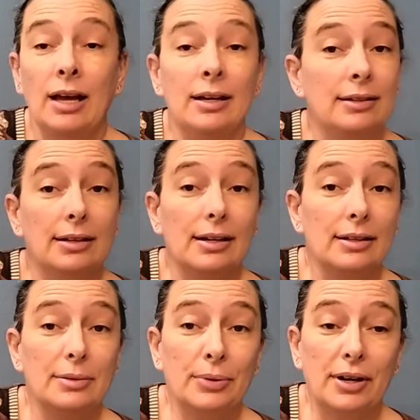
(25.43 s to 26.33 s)
not on
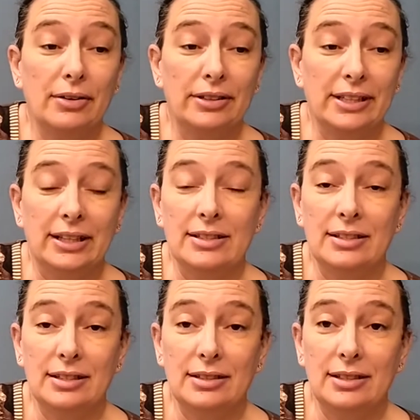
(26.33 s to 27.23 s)
the priority
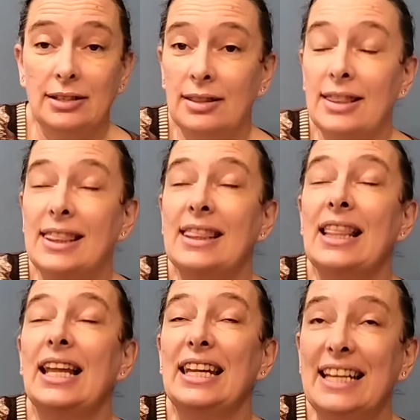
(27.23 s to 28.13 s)
list
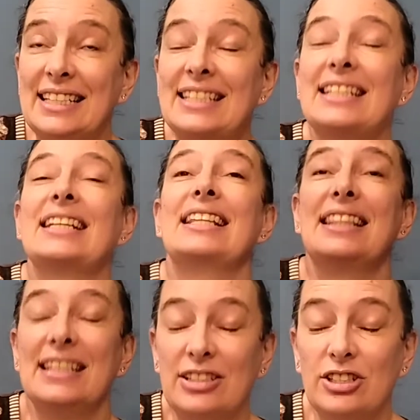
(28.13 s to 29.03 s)

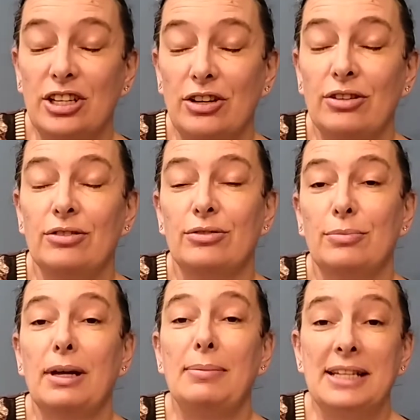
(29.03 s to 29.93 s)
this year.
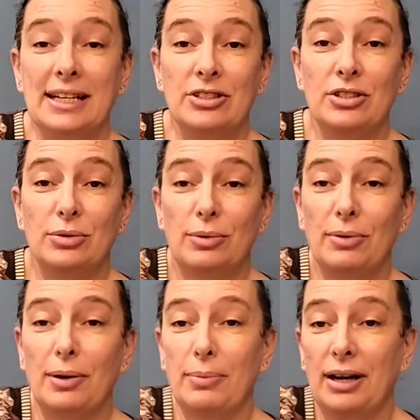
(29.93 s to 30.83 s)
Maybe next year we'll
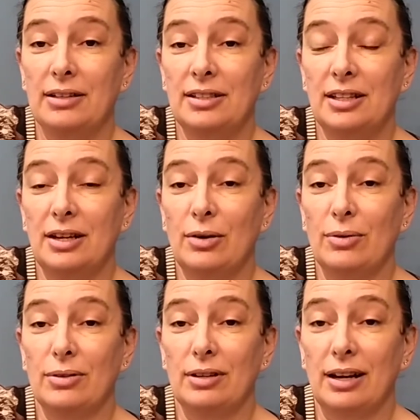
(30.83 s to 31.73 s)
get back to the
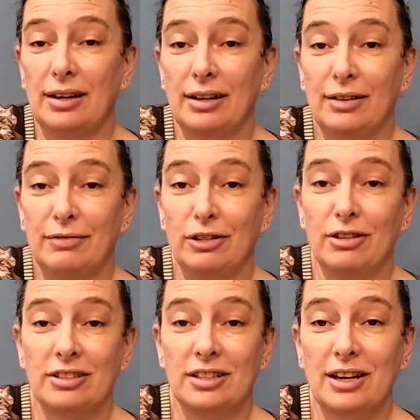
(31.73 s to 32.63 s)
whole
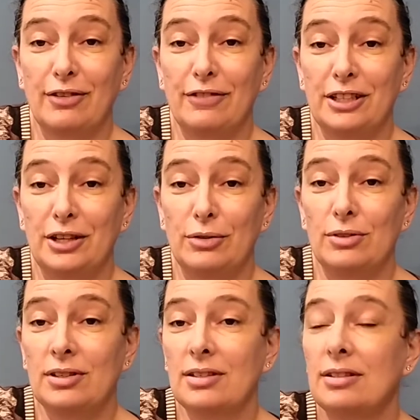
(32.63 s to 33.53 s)
vlog style videos
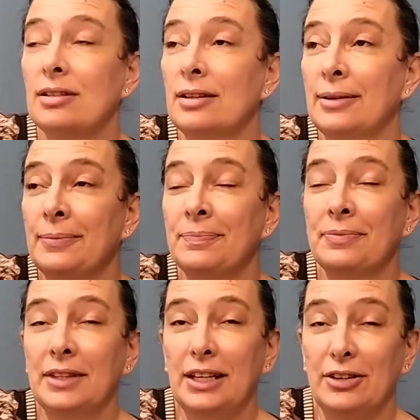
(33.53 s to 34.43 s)
because,
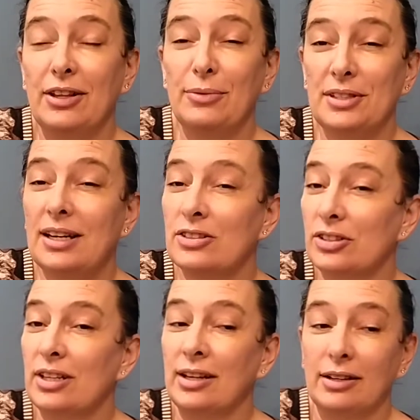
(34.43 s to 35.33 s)
you know, that was
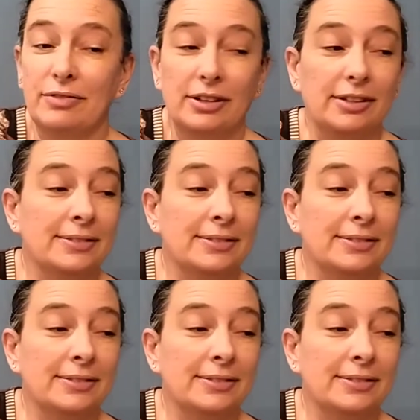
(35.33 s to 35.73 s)
actually kind of fun.